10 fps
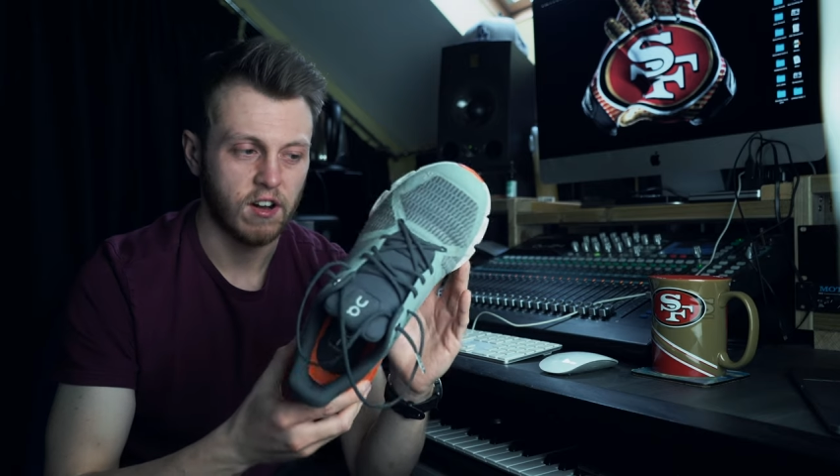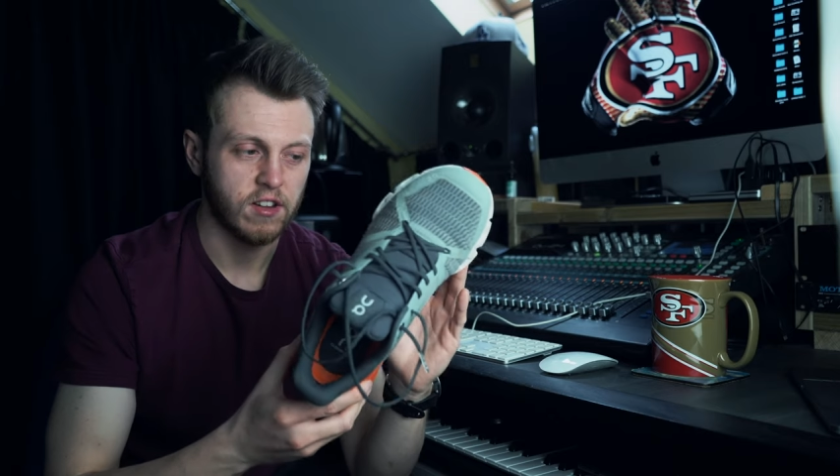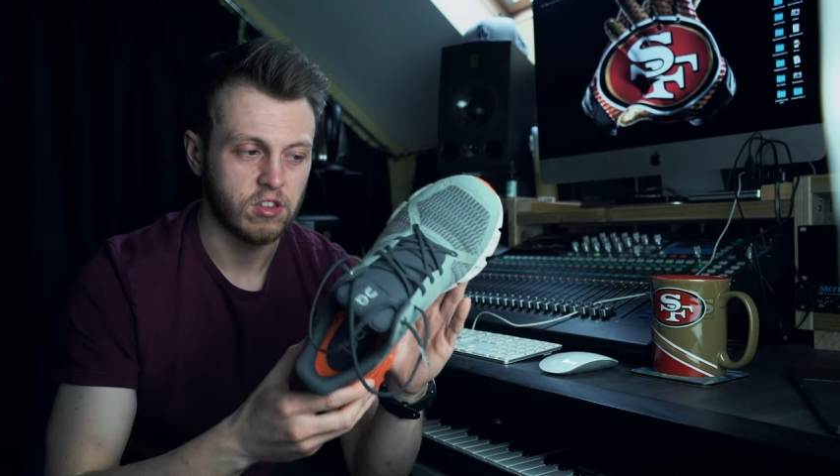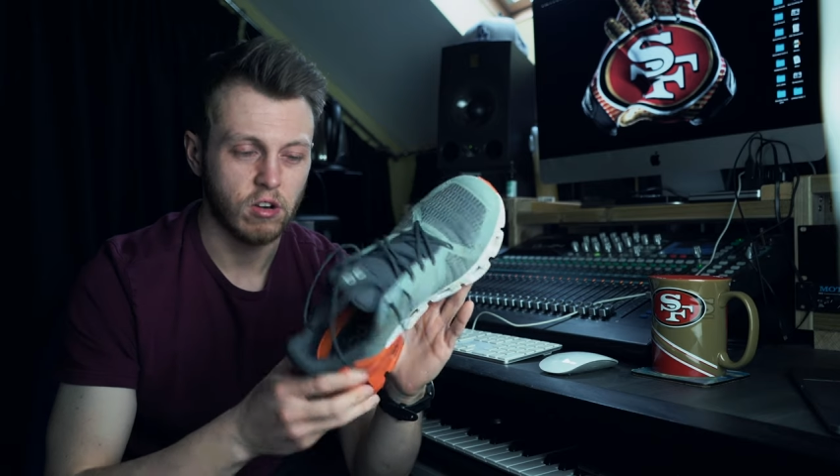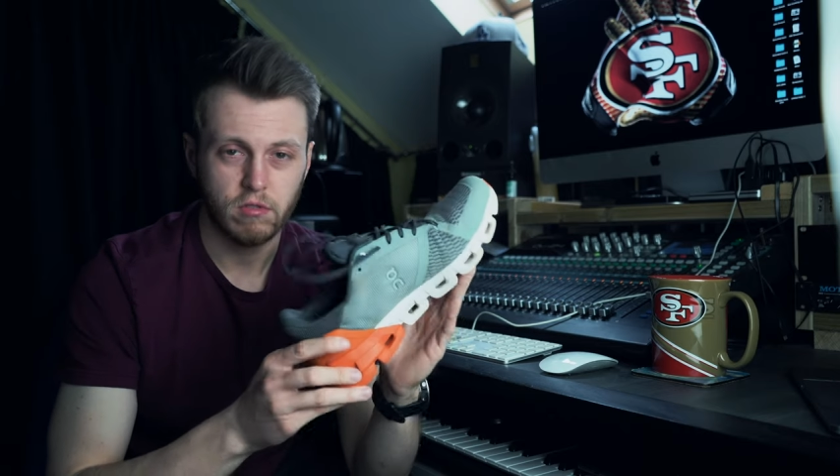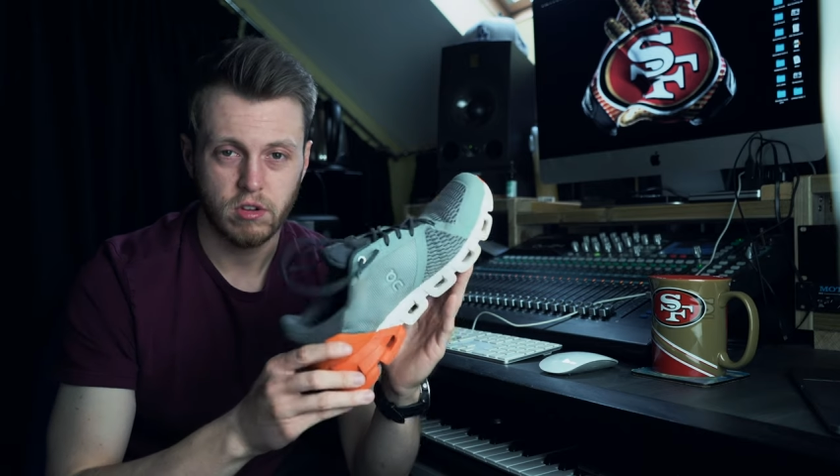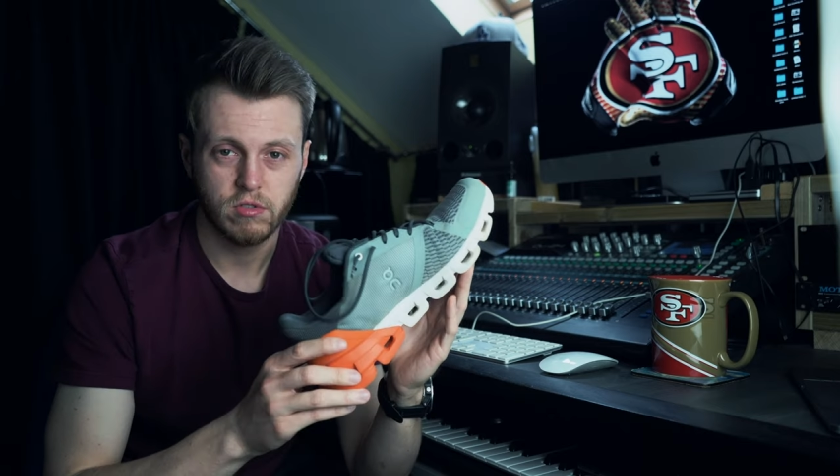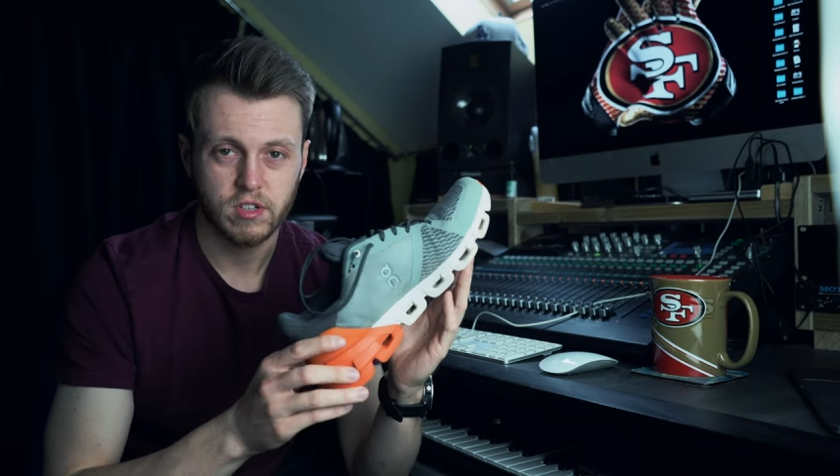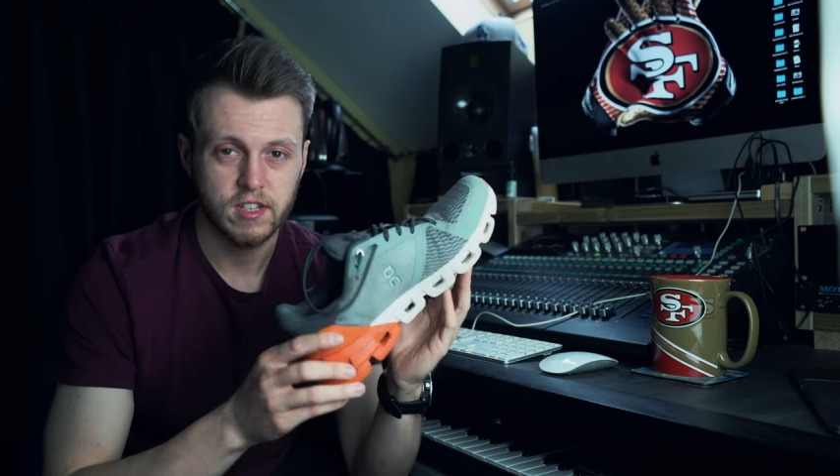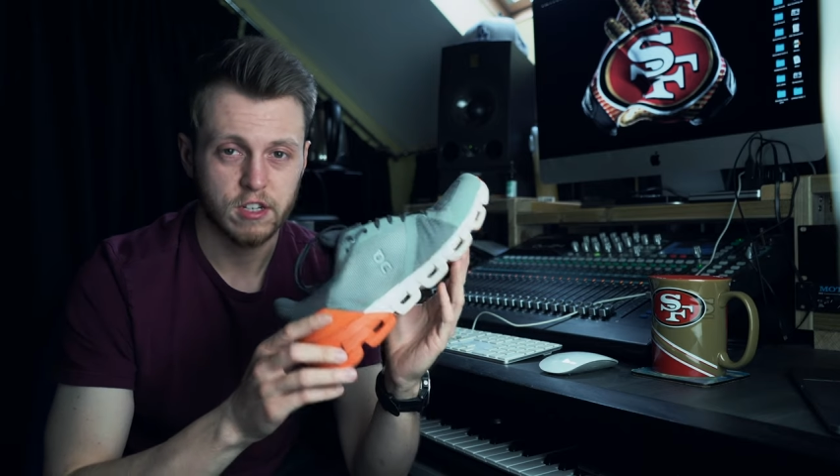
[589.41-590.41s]
I don't
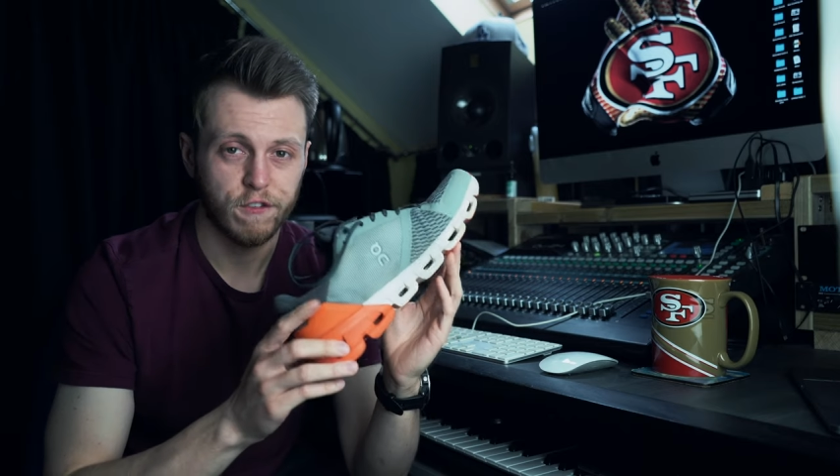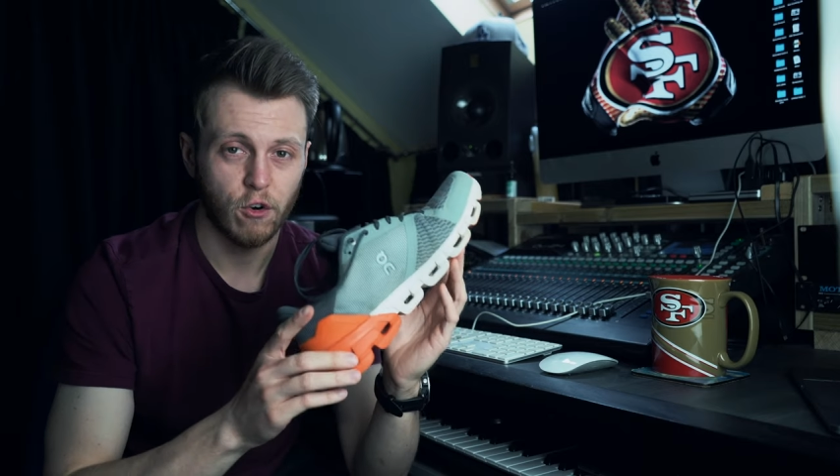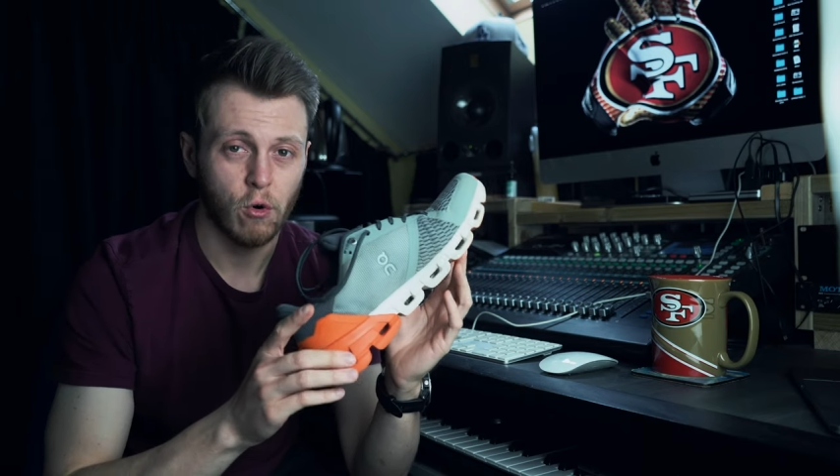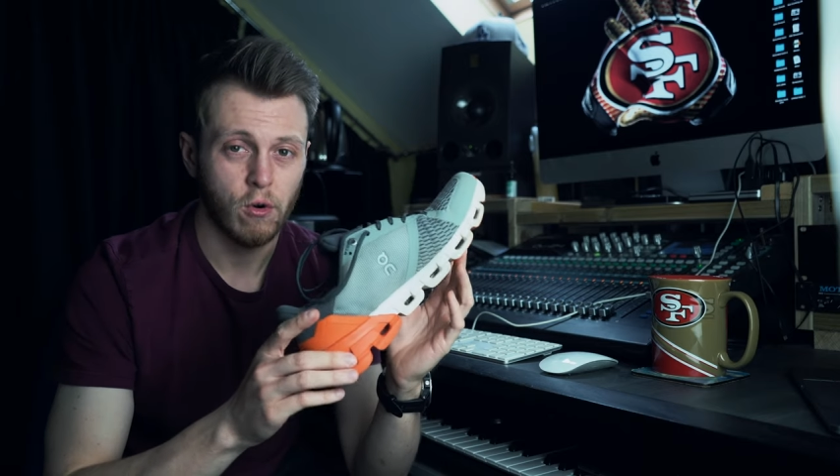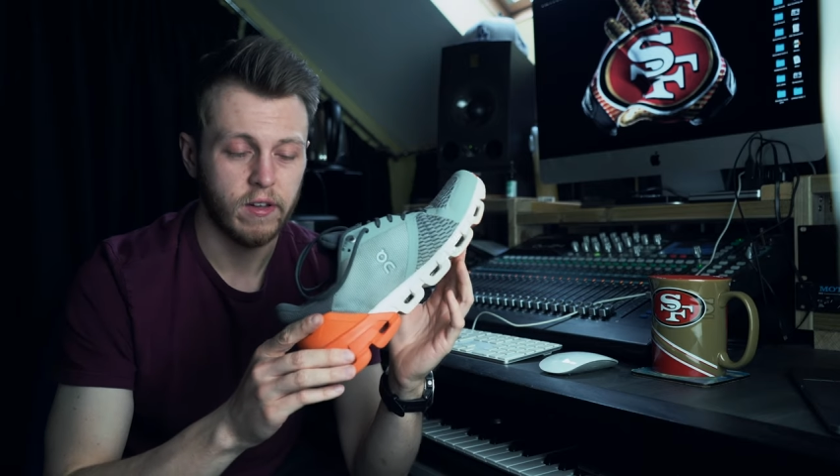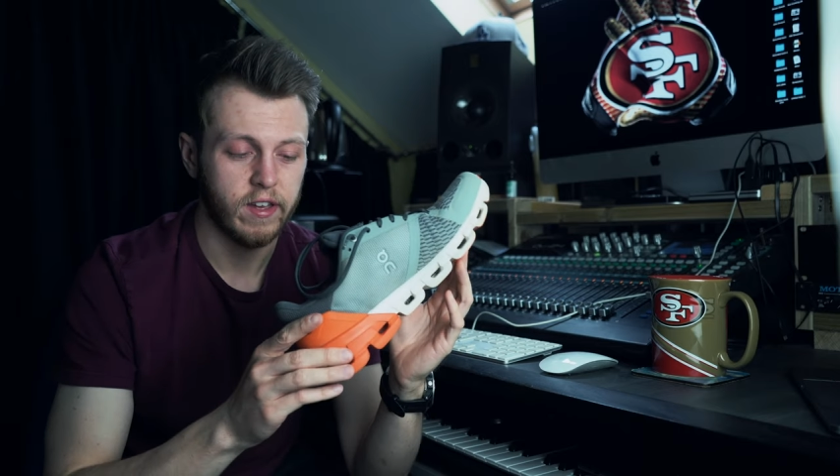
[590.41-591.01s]
use these for